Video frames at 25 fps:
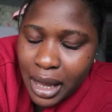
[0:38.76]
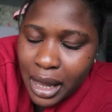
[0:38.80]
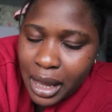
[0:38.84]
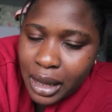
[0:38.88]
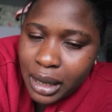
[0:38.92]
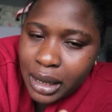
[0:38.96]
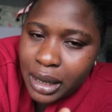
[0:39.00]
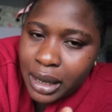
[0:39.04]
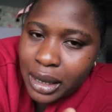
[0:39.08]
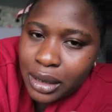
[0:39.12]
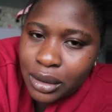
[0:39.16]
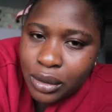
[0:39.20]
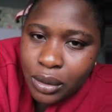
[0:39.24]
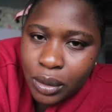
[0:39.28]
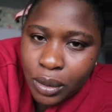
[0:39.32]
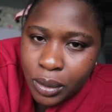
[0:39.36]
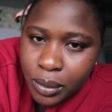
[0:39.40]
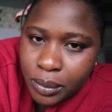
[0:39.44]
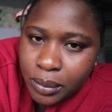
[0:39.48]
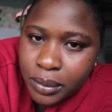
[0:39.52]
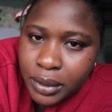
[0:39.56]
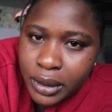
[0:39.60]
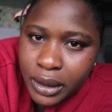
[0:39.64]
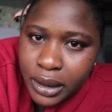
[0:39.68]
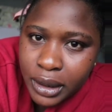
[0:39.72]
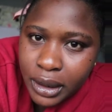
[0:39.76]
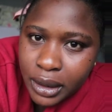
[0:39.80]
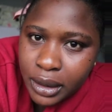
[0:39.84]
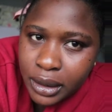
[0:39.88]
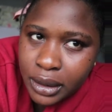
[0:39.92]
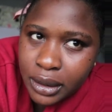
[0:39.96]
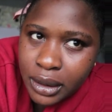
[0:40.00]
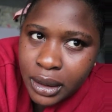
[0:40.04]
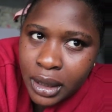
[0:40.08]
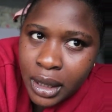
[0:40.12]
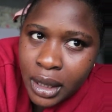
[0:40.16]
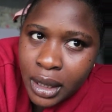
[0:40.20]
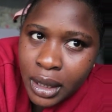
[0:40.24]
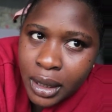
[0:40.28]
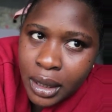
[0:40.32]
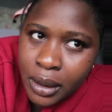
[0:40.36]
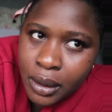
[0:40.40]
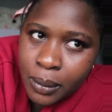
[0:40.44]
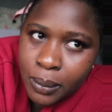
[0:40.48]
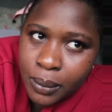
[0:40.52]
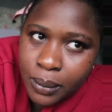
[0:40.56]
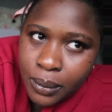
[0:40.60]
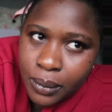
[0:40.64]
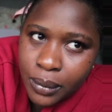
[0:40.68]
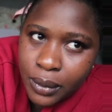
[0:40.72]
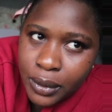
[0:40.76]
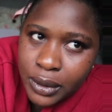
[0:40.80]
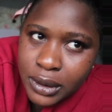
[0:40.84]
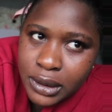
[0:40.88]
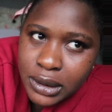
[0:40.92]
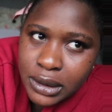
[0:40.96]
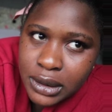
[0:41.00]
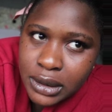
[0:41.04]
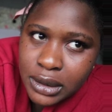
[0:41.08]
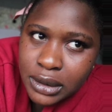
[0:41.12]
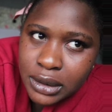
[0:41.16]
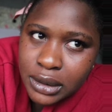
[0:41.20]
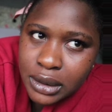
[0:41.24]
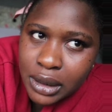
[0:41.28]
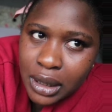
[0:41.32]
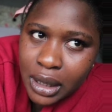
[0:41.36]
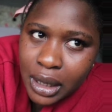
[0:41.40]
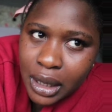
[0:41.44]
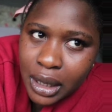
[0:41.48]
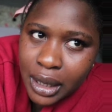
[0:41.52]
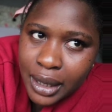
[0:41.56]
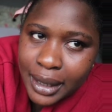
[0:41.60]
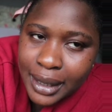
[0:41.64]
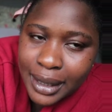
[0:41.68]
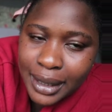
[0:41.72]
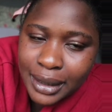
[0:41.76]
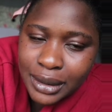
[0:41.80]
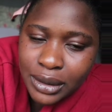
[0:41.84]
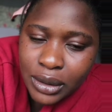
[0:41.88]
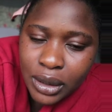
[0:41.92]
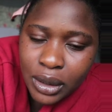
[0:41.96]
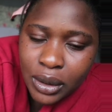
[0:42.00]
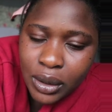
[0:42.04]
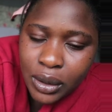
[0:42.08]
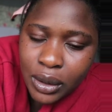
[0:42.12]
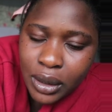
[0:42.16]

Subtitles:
I can't complain, but I